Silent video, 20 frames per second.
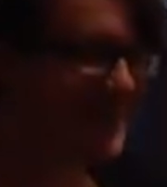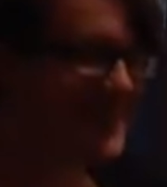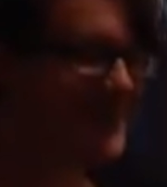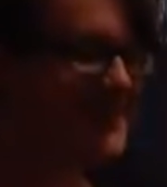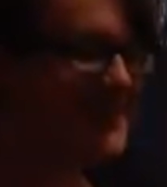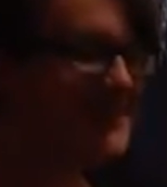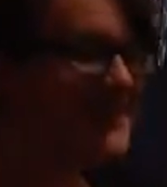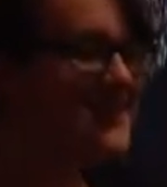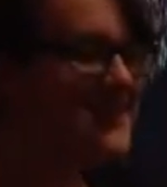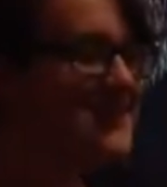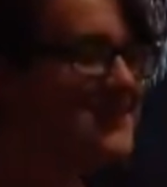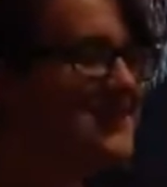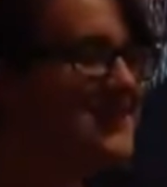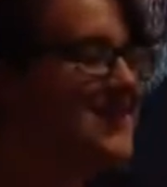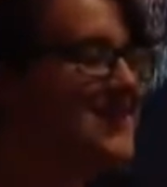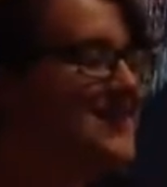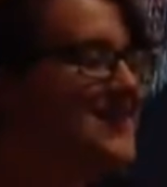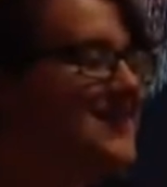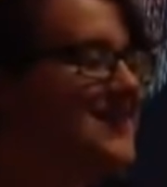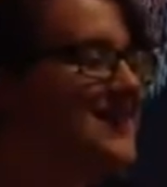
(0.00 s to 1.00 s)
And
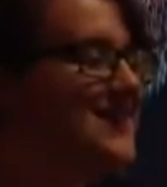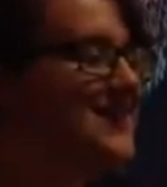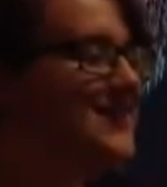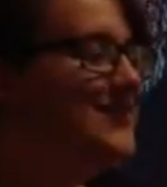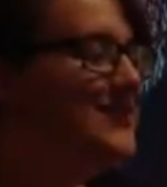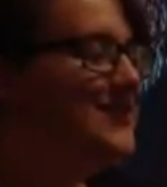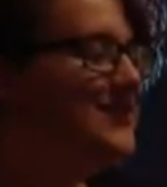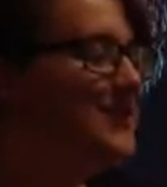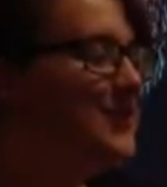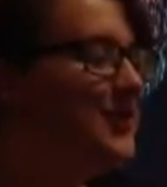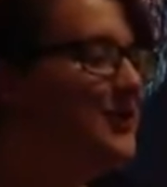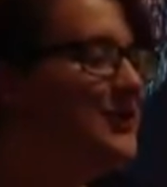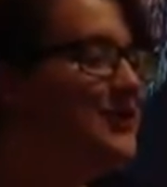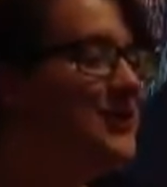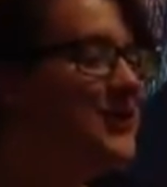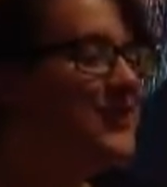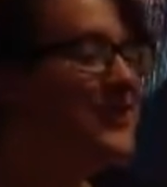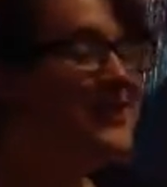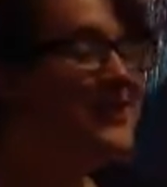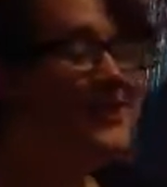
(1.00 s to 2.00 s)
we were all
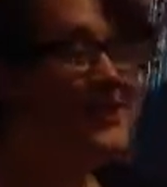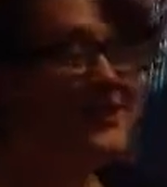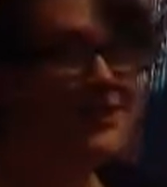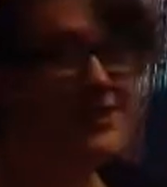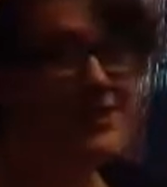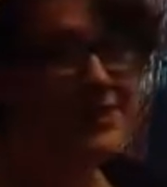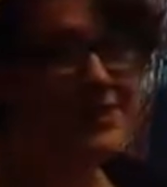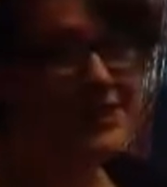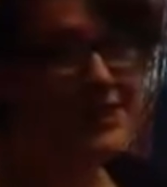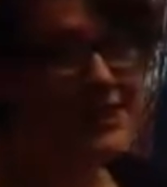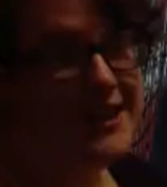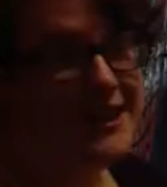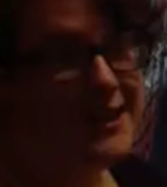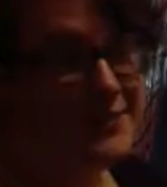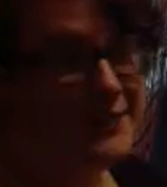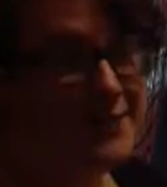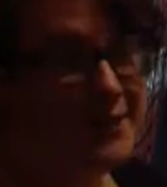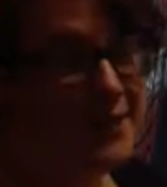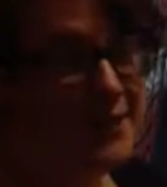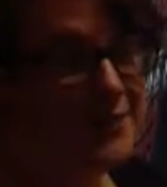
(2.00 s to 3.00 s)
trying to think of a good
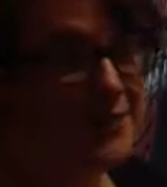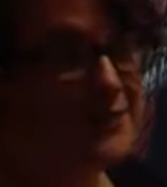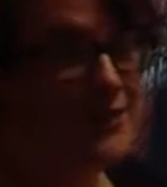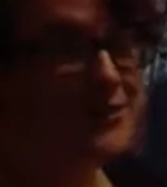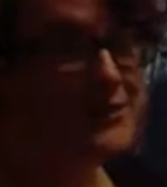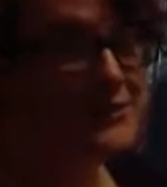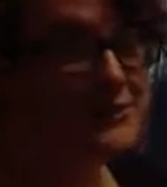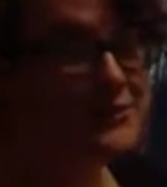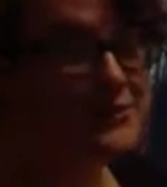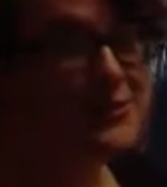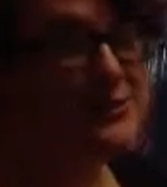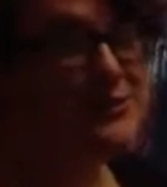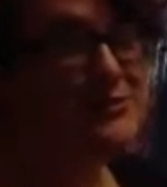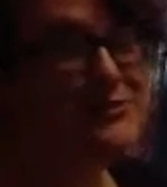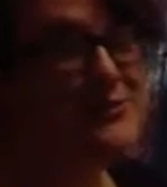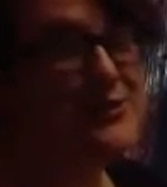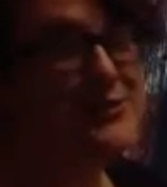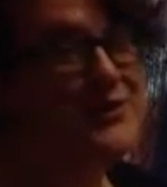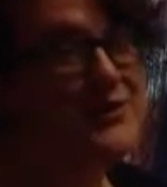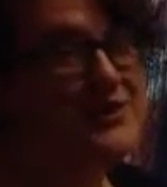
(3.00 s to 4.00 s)
name, and we thought it was really
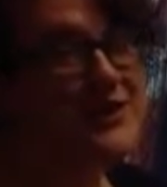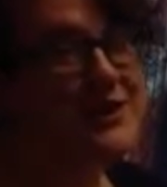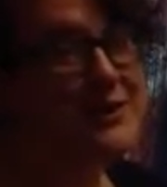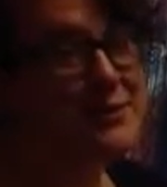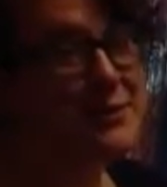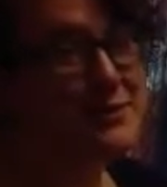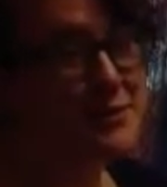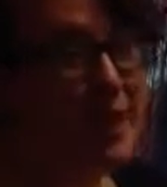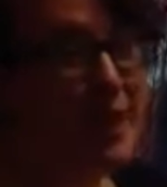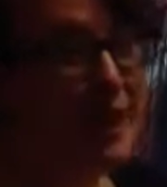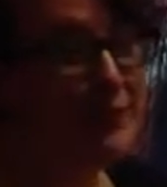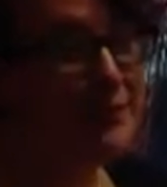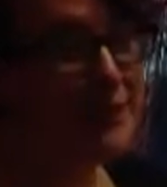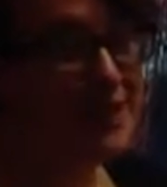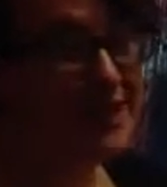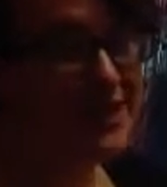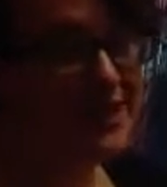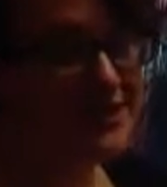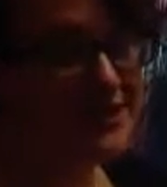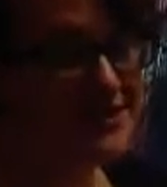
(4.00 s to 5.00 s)
important that it be
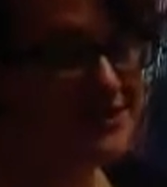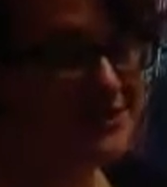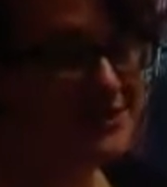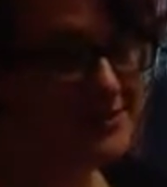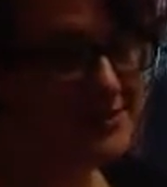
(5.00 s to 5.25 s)
baptized,